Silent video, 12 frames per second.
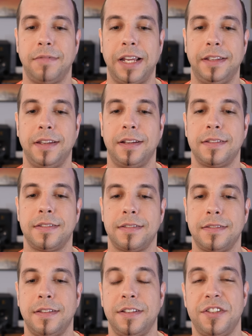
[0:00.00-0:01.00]
I
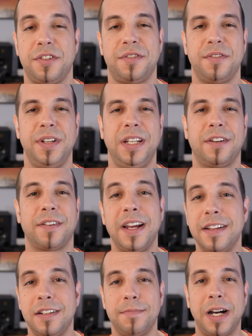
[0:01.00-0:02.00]
guess, the street
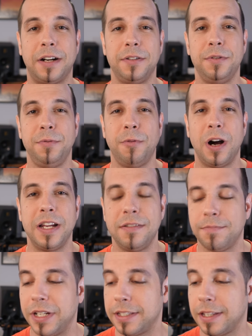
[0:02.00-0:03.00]
cred about who
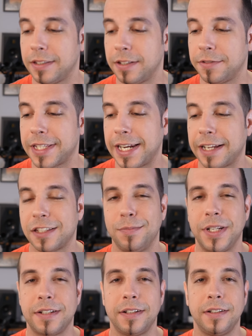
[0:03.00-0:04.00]
won. But since it was an
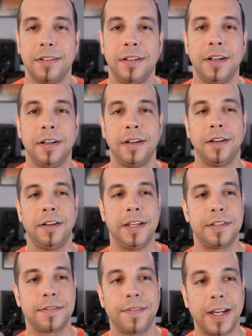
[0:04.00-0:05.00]
exhibition,
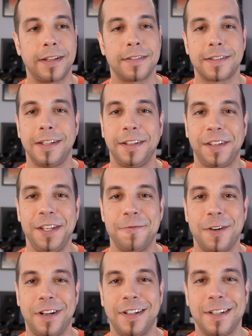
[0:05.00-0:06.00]
his fans think he
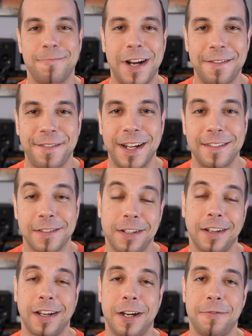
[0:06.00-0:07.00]
won and my fans
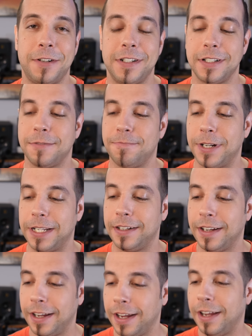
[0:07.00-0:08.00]
think I won. But
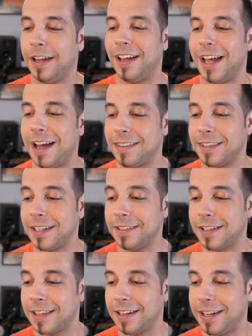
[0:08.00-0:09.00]
at the
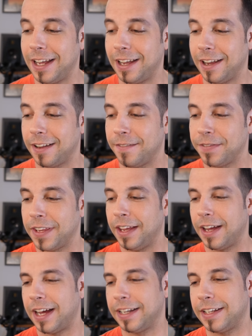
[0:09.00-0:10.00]
end of the day,
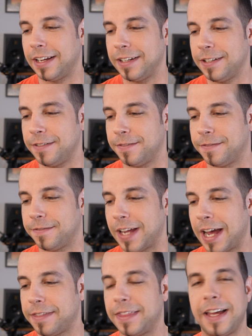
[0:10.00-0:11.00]
I kind of,
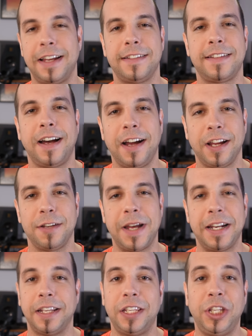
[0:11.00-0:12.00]
at that time,
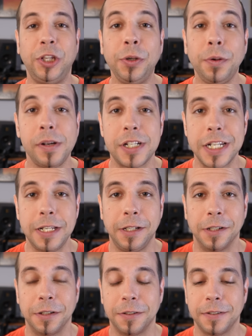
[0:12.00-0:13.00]
had a huge
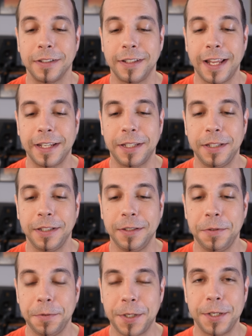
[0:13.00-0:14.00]
ego, like
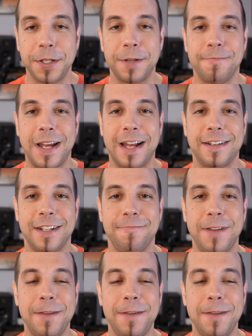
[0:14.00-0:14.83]
you couldn't imagine.